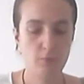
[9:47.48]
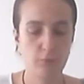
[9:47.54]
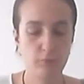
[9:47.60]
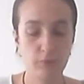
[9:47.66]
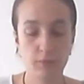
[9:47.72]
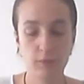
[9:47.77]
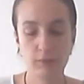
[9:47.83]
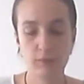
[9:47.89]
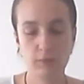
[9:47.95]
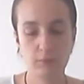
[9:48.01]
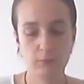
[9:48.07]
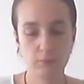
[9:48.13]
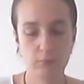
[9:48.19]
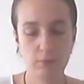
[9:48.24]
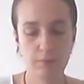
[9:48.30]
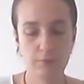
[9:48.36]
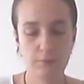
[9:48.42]
forgetting the
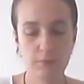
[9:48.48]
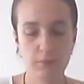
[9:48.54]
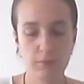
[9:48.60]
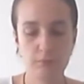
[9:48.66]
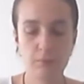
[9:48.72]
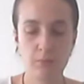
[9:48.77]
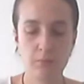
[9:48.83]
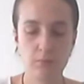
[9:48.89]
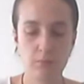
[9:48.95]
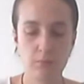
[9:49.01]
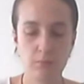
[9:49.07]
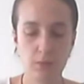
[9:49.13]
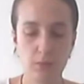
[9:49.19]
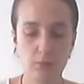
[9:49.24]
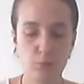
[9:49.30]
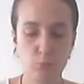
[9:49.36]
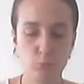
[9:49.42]
rest. It means
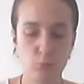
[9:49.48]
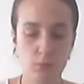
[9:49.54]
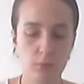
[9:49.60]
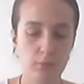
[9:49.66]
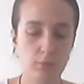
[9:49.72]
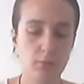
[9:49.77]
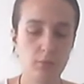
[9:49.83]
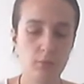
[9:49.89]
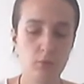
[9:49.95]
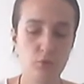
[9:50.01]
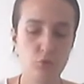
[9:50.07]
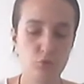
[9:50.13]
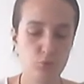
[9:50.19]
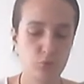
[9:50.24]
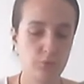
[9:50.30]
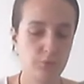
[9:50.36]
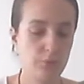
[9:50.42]
that one
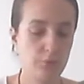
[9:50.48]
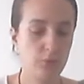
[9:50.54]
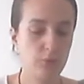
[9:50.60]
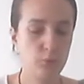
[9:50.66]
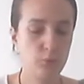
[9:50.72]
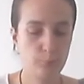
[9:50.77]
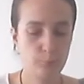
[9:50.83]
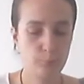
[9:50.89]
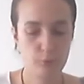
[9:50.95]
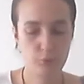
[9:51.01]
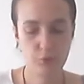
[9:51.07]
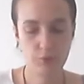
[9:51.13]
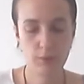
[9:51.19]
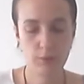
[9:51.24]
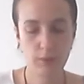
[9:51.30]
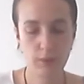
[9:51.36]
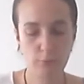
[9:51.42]
should learn to
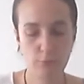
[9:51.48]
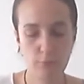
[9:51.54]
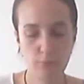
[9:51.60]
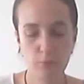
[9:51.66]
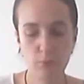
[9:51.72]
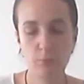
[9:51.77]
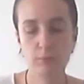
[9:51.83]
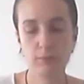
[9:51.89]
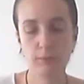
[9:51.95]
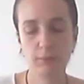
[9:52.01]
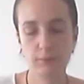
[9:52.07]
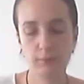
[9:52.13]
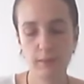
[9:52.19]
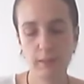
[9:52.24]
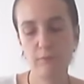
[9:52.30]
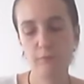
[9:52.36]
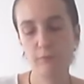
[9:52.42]
appreciate every moment
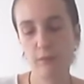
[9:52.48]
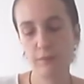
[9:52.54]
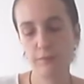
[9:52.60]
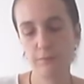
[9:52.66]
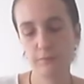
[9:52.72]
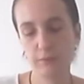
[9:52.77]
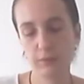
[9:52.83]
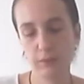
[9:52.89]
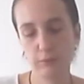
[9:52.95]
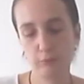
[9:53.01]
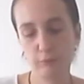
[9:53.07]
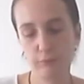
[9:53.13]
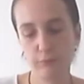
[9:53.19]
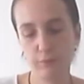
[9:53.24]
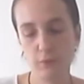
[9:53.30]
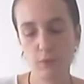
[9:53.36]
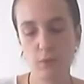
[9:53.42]
in life as a
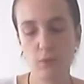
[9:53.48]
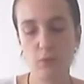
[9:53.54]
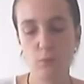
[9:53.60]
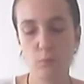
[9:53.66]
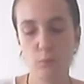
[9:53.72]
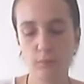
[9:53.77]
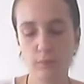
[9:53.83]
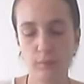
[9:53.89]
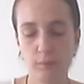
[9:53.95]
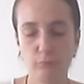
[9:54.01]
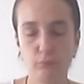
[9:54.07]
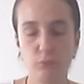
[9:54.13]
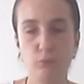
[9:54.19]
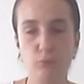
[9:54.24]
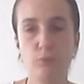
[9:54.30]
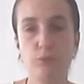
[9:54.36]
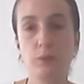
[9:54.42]
gift without
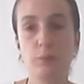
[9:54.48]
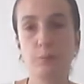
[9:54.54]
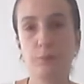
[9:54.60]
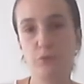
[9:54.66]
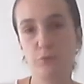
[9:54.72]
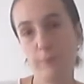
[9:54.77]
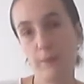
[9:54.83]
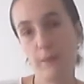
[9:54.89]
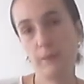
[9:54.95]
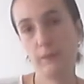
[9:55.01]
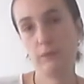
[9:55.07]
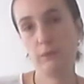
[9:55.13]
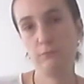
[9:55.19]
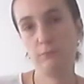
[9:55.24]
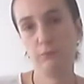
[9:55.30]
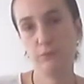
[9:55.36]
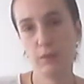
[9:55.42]
losing perspective.
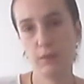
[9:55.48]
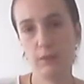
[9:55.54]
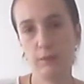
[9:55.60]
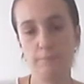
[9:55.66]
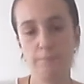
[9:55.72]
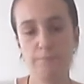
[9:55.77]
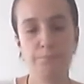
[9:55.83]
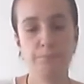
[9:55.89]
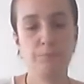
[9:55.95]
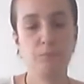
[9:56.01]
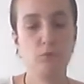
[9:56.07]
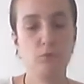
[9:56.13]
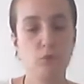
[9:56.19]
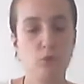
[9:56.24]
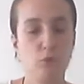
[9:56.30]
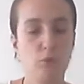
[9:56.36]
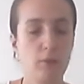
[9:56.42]
Okay,
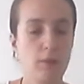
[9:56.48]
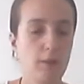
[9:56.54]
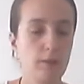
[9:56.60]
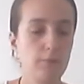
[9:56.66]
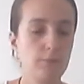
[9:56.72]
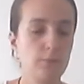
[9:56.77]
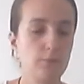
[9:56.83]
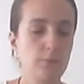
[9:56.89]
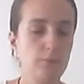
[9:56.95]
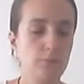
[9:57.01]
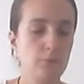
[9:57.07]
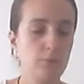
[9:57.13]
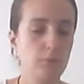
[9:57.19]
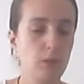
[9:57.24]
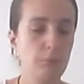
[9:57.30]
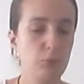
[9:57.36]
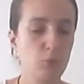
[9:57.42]
so as
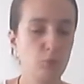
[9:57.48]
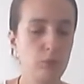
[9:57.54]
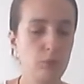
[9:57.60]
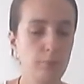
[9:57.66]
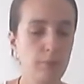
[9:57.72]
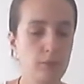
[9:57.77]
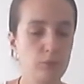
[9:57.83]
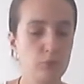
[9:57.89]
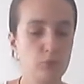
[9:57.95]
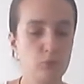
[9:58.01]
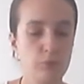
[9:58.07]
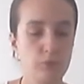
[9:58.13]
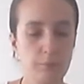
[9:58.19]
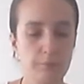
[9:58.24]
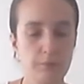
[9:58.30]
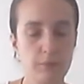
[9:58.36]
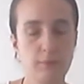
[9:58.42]
I'm going back to
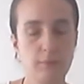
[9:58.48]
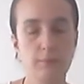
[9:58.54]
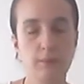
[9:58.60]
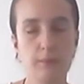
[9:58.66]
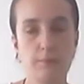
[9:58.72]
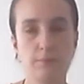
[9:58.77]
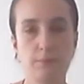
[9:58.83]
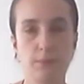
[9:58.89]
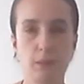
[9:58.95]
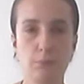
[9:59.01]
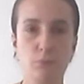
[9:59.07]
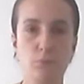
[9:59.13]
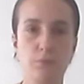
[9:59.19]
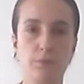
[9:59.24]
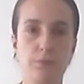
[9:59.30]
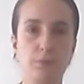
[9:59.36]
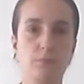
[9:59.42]
something that
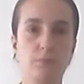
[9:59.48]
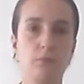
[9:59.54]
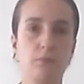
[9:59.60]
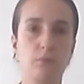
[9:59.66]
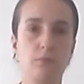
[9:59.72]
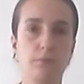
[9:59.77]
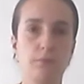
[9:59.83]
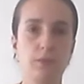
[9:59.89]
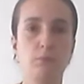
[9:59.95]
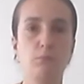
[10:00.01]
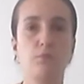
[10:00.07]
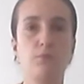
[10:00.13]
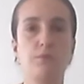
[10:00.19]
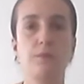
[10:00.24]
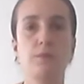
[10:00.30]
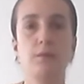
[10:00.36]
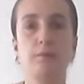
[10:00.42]
Simon
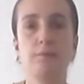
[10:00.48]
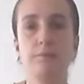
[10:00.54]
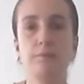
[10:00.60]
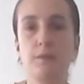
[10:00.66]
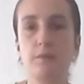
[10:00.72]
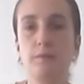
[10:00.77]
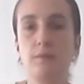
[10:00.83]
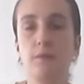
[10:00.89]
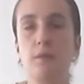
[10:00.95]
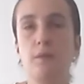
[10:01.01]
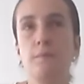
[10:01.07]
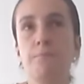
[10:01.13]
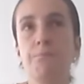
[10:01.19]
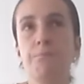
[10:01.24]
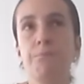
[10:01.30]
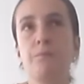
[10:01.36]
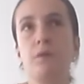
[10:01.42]
Sinek said,
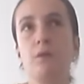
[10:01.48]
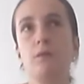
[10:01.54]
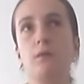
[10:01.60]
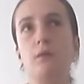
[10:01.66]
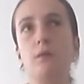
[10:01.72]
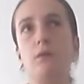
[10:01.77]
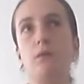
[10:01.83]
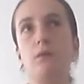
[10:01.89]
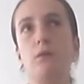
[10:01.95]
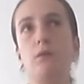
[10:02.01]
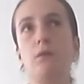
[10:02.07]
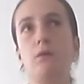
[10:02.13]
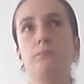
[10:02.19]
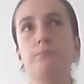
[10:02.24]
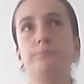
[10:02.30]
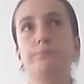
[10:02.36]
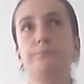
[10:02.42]

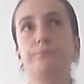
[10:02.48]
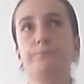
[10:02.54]
And